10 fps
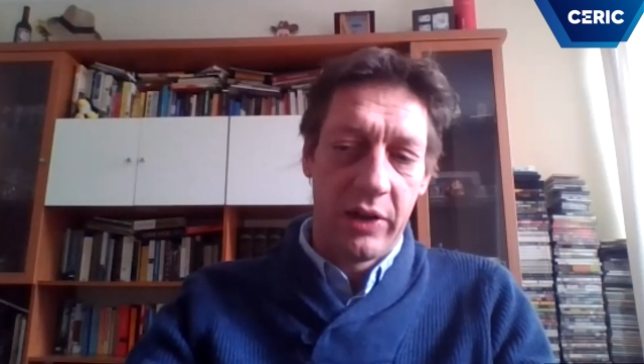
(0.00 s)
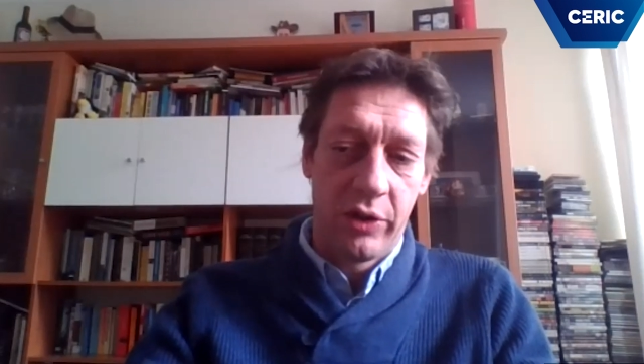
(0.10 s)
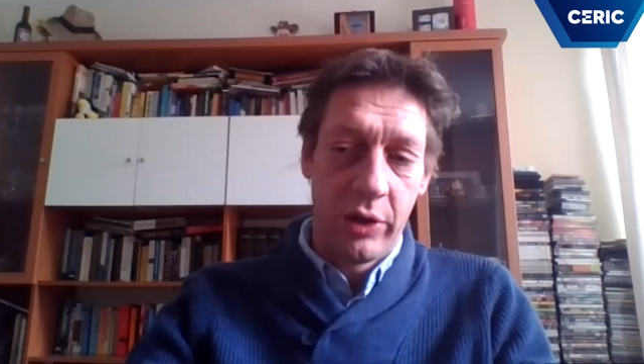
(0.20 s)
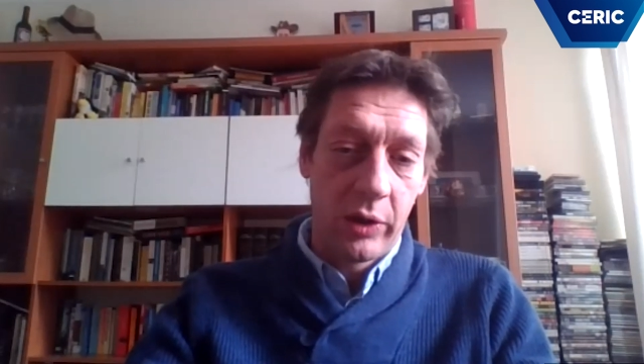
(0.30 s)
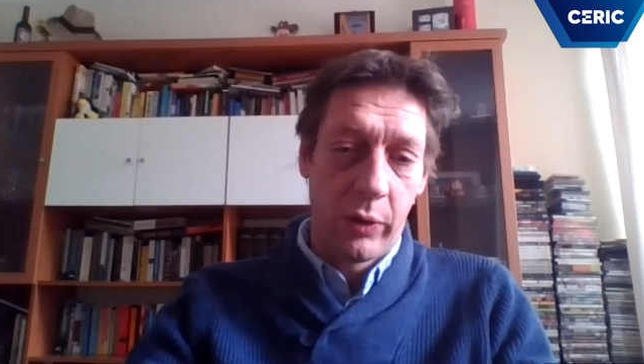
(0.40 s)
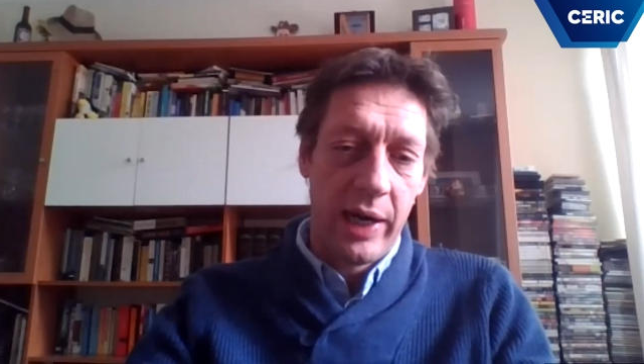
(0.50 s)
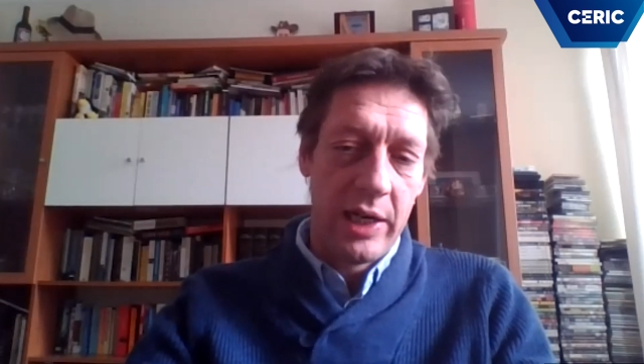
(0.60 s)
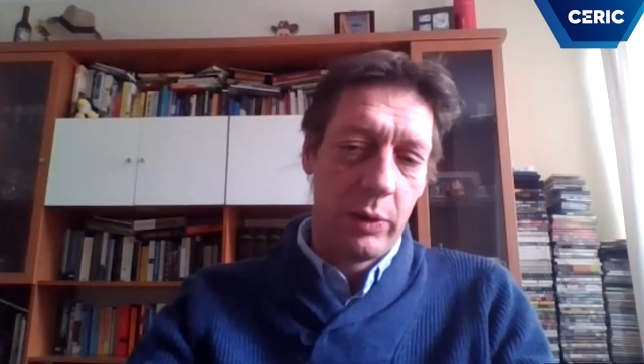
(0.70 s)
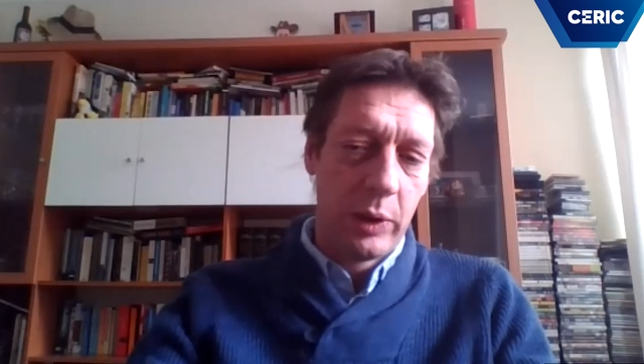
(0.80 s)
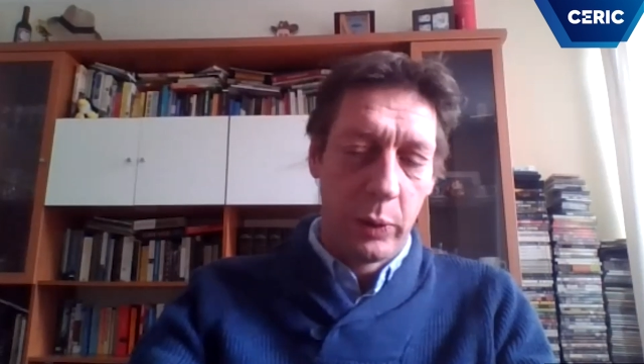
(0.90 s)
at a short
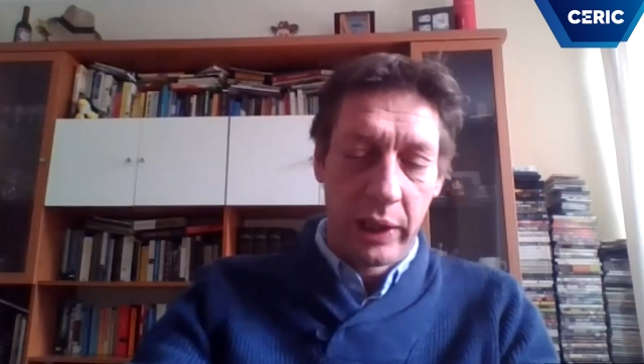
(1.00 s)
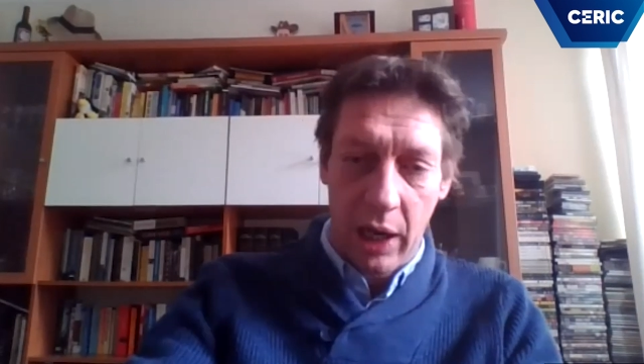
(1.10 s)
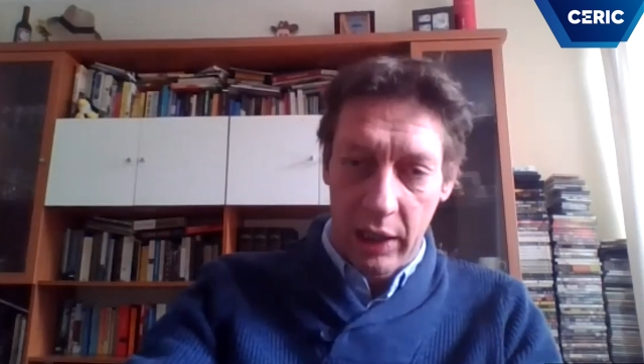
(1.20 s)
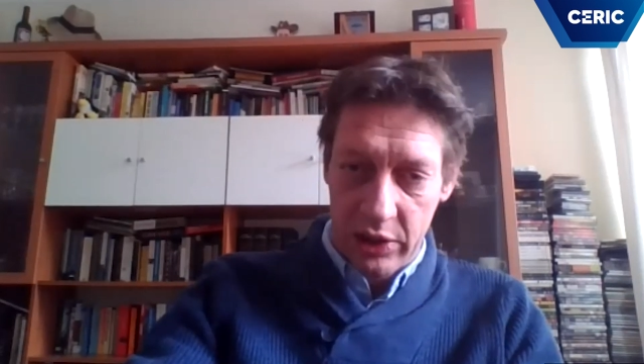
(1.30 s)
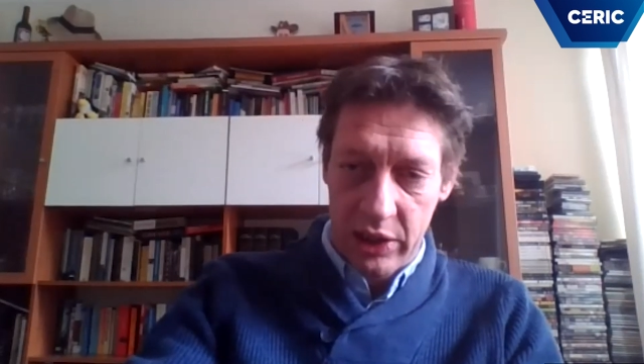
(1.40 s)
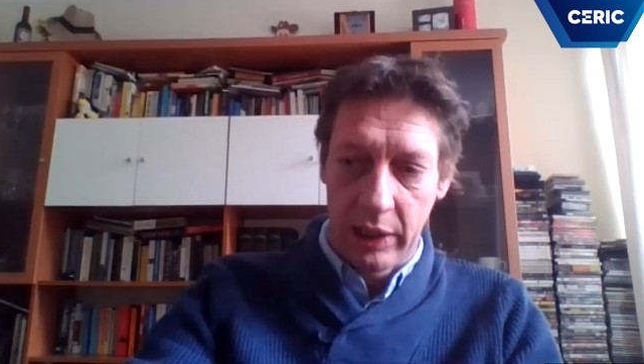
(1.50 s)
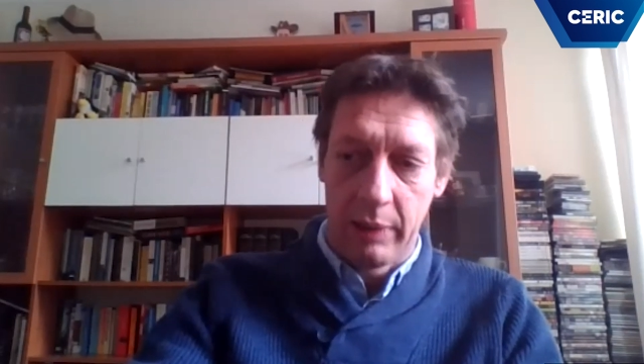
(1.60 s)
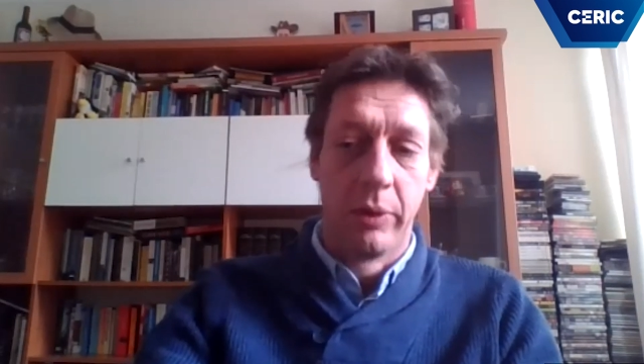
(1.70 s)
range, which we can't see,